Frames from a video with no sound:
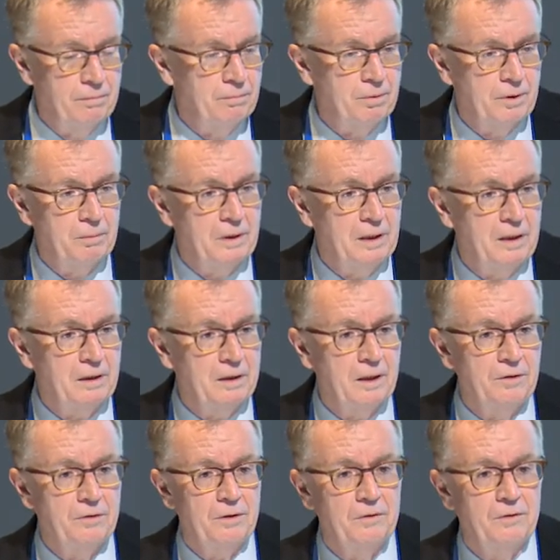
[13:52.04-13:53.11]
probably any
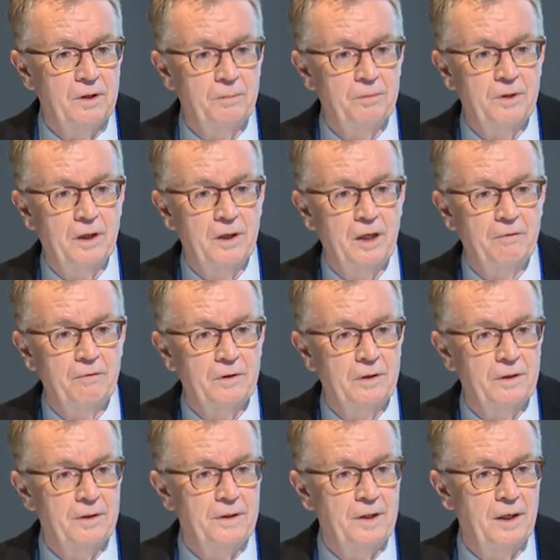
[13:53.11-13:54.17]
country in sub-Saharan Africa
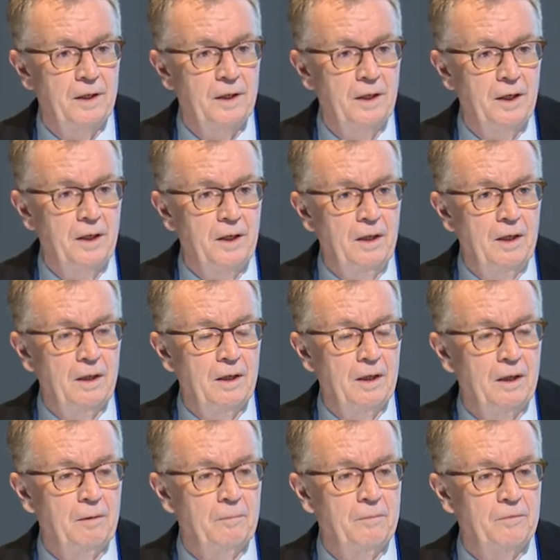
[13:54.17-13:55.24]
today,
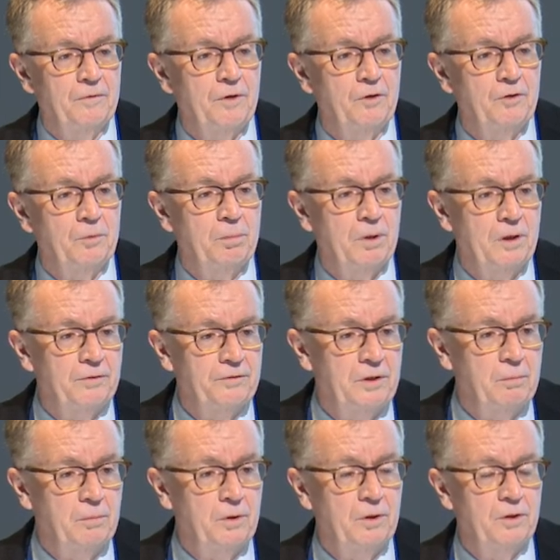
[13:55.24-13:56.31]
social policy
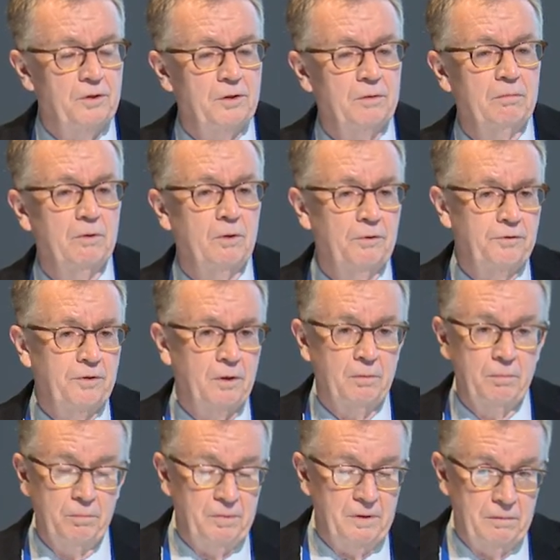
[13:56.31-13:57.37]
emerged,
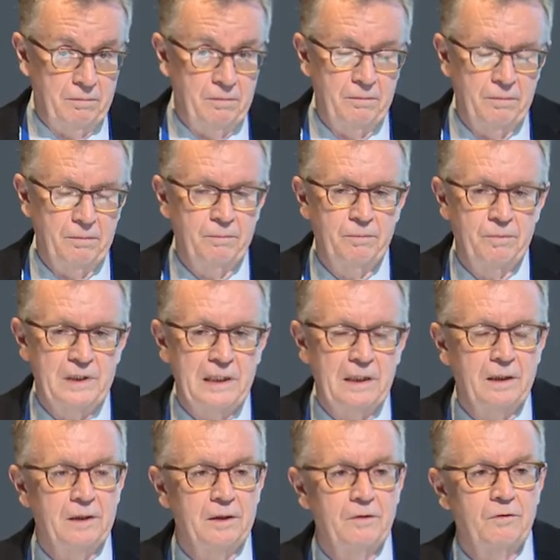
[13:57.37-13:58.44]
also
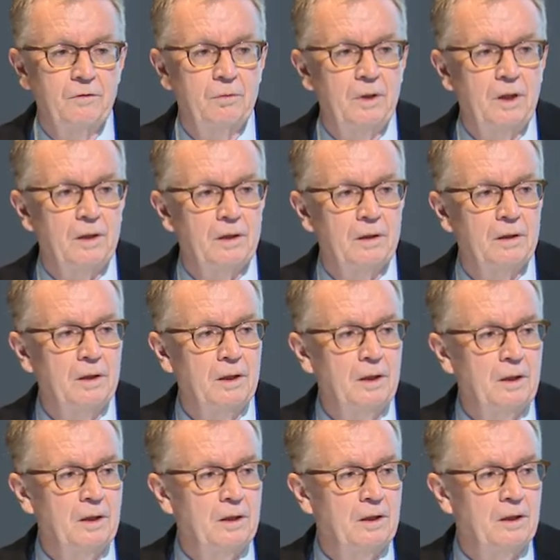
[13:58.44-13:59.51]
particularly in Sweden
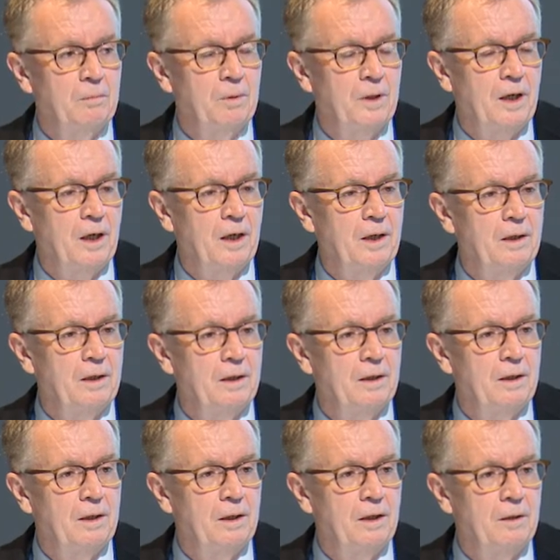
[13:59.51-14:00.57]
nearby,
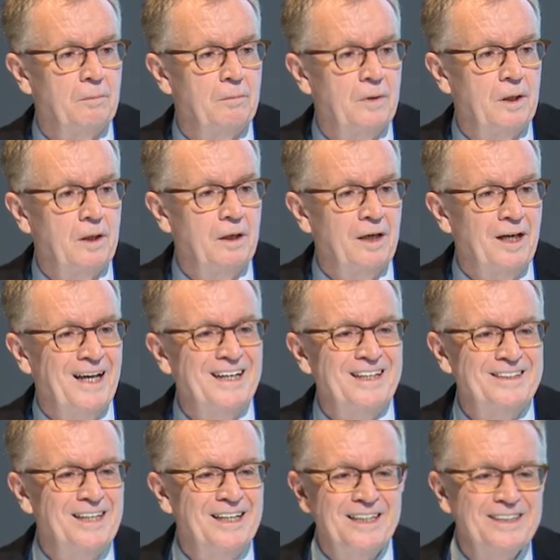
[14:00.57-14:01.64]
and
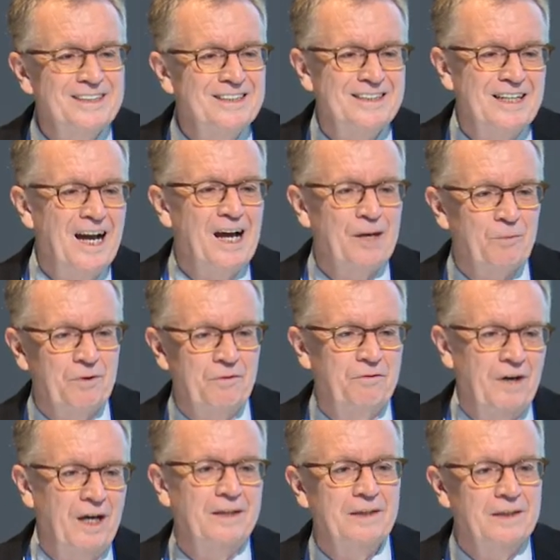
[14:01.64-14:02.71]
they didn't start with
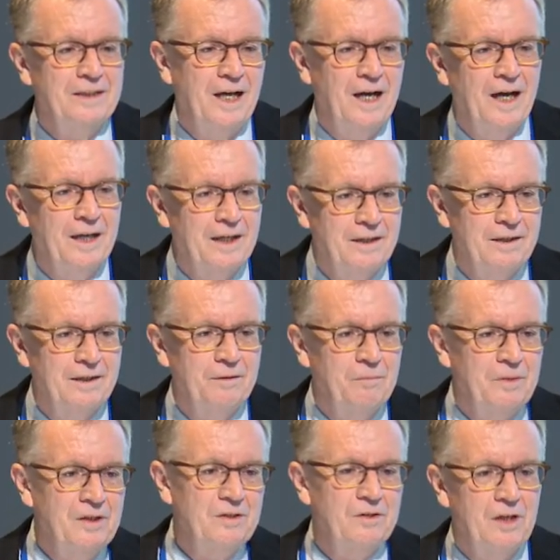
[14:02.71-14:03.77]
finely targeted,
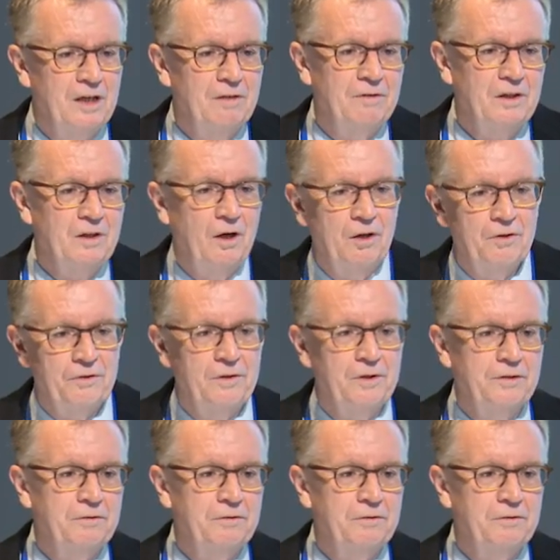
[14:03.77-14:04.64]
administratively costly,